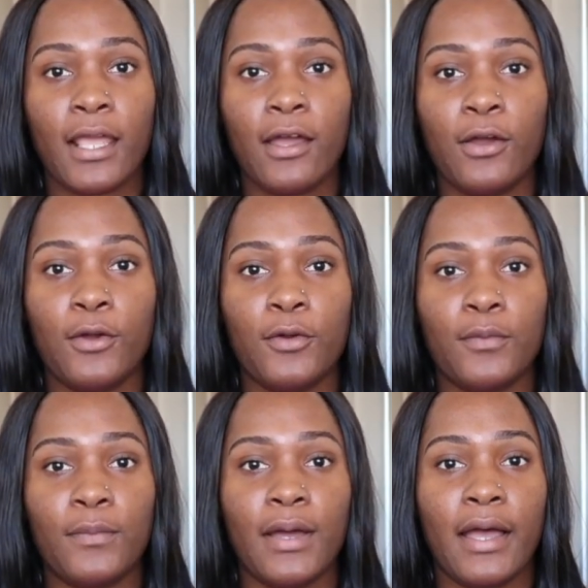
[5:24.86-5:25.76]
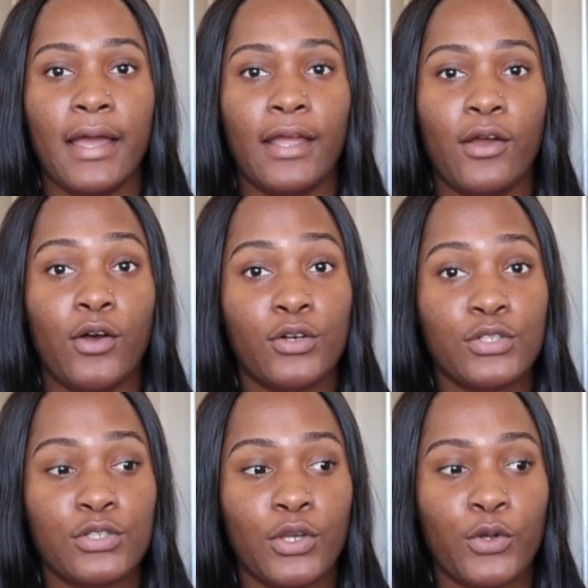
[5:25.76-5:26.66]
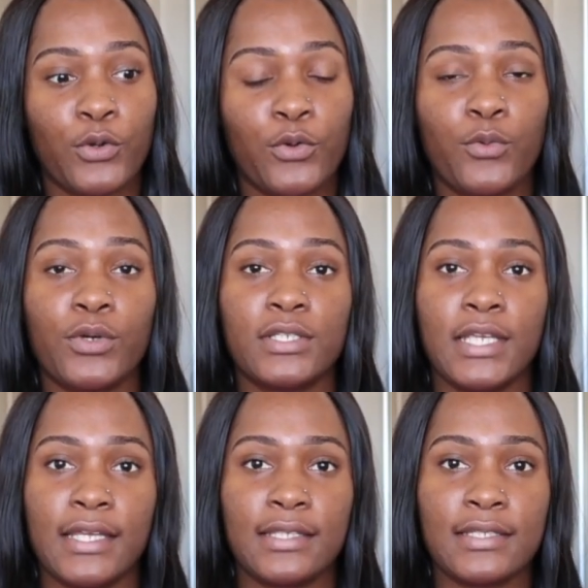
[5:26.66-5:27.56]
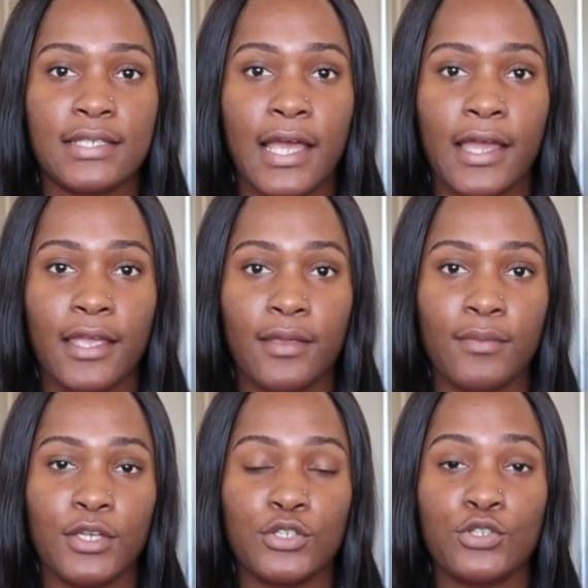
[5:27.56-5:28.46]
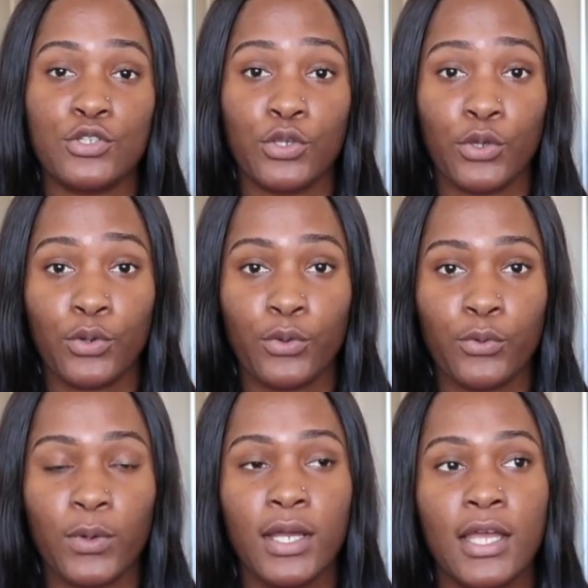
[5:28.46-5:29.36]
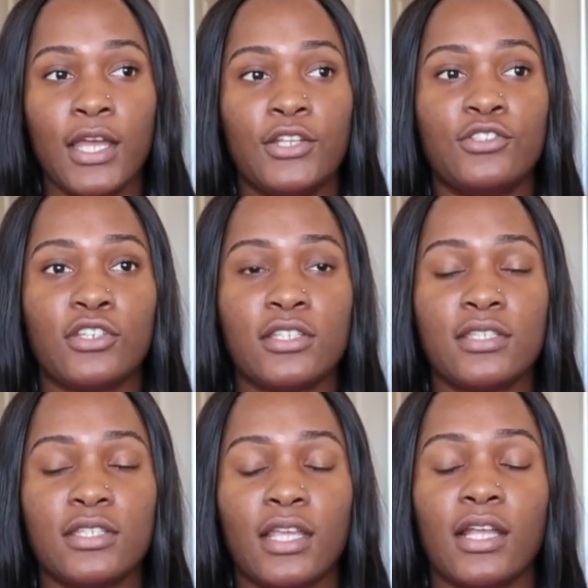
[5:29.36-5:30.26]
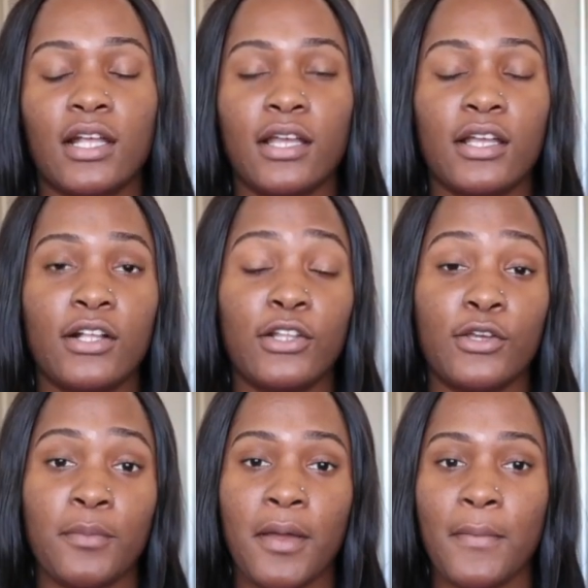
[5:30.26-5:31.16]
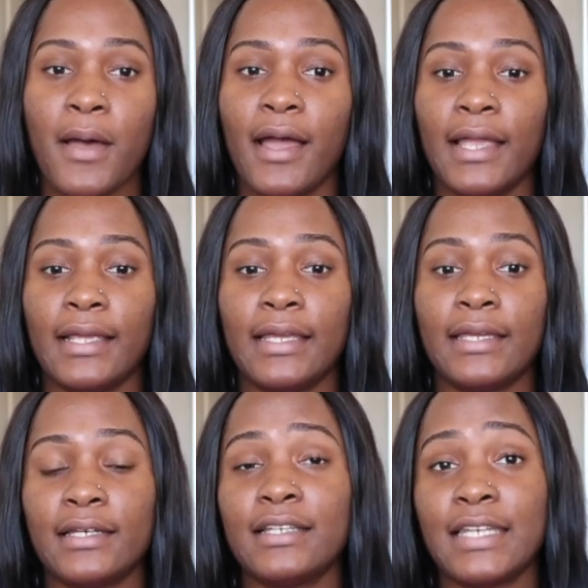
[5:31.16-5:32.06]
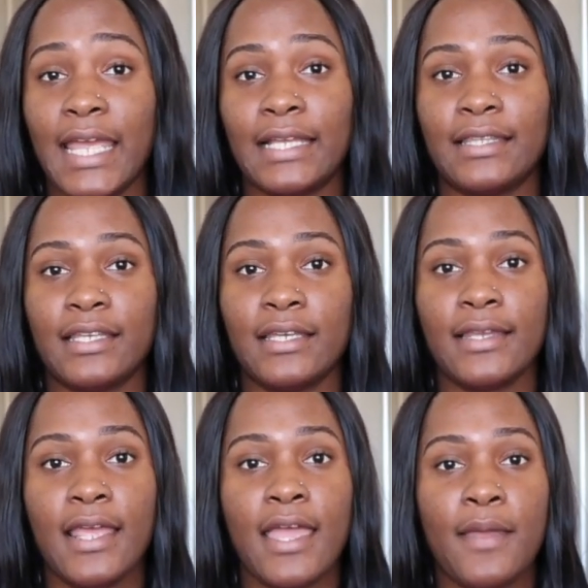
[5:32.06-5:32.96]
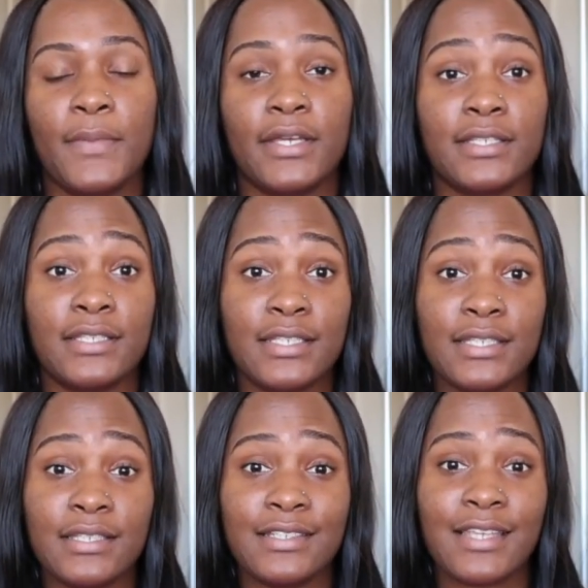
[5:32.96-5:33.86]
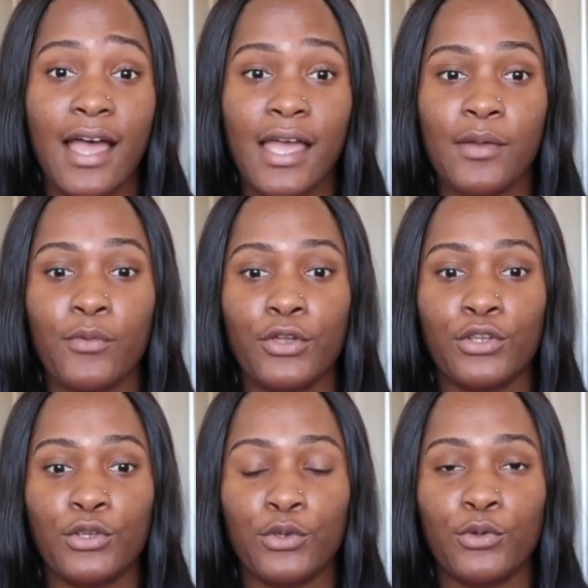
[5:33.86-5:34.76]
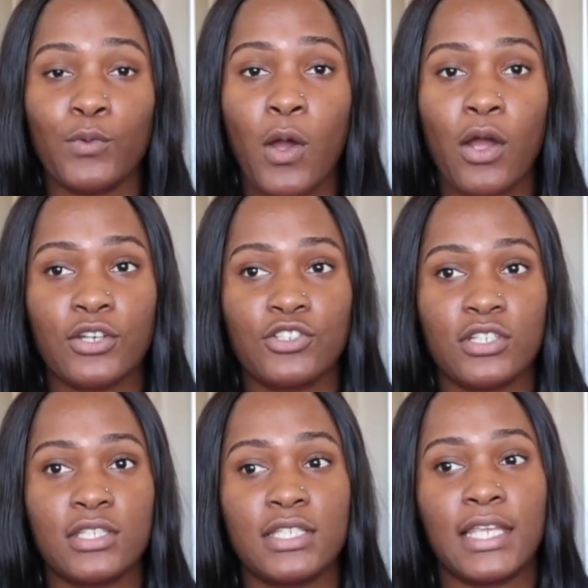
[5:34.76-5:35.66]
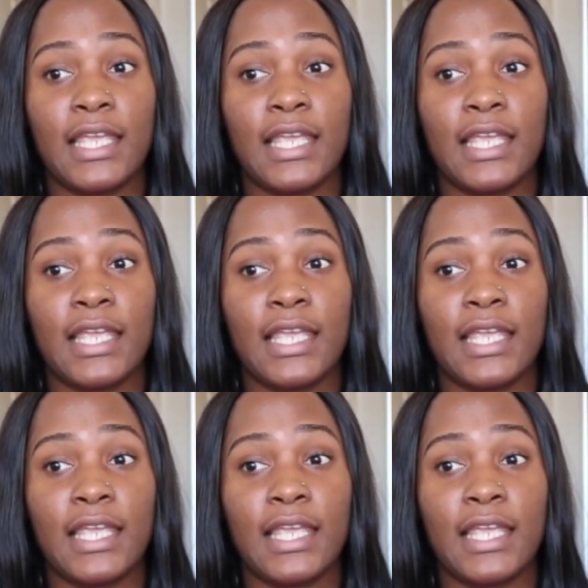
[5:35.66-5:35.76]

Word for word: I also will take this time to just clear my mind, get connected, because this is a time where you are just